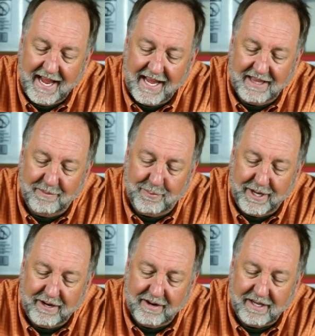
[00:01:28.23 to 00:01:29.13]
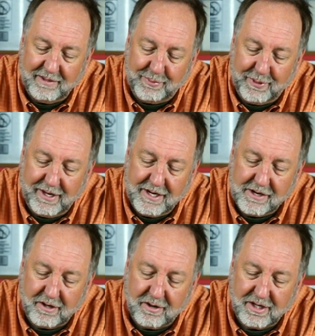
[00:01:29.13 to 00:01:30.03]
and the bigger and the prettier
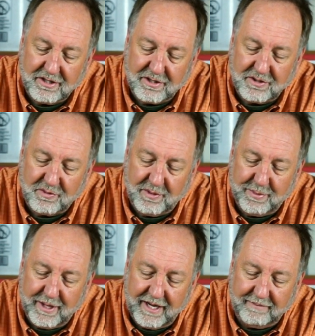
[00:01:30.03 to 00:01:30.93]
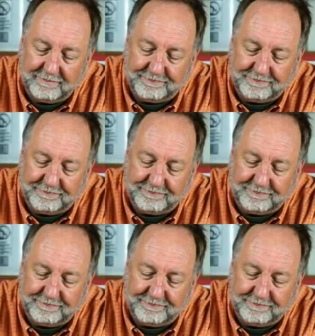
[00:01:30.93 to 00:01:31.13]
your crystals will be.